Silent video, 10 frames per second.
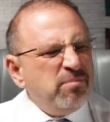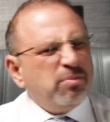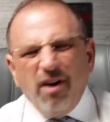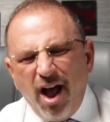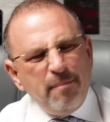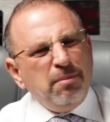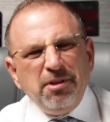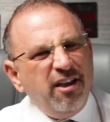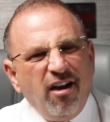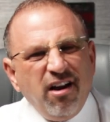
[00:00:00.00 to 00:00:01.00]
that
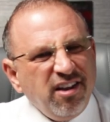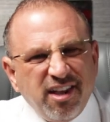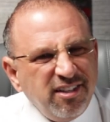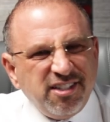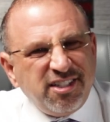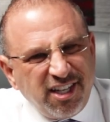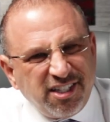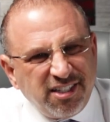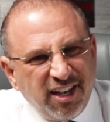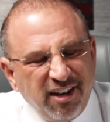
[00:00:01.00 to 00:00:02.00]
probably aren't
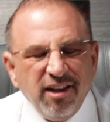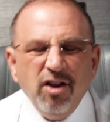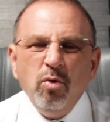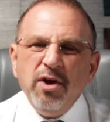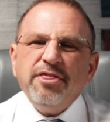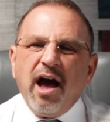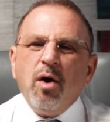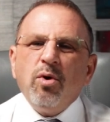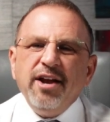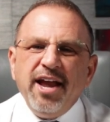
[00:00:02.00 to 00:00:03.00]
consistent with
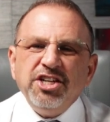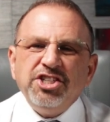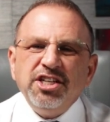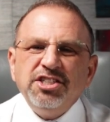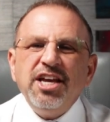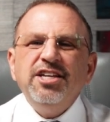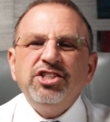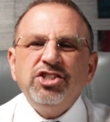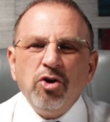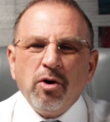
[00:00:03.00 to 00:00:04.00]
our nation's
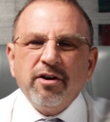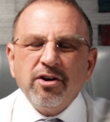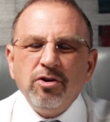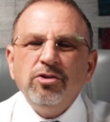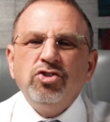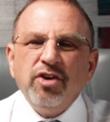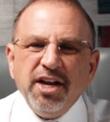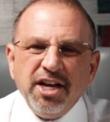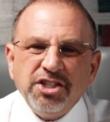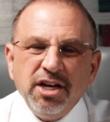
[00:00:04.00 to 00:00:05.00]
historical
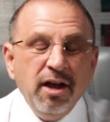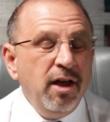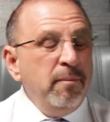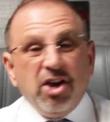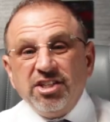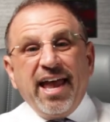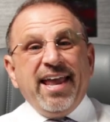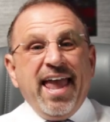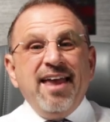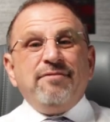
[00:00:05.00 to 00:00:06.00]
tradition because I
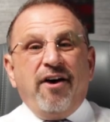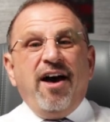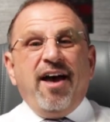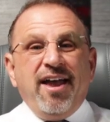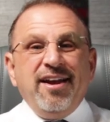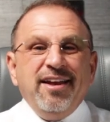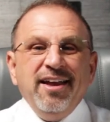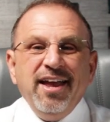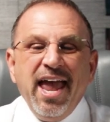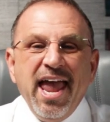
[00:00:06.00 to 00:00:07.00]
can't find
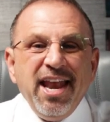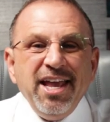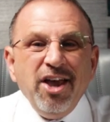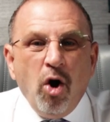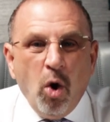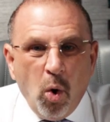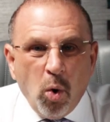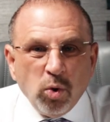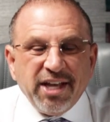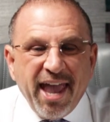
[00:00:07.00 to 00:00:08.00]
any
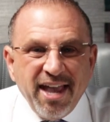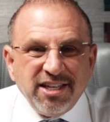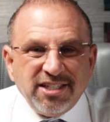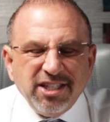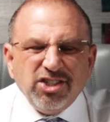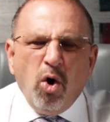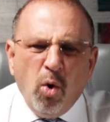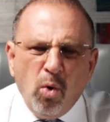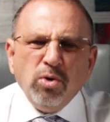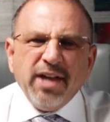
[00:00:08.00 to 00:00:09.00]
old cases,
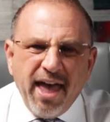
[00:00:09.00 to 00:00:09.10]
old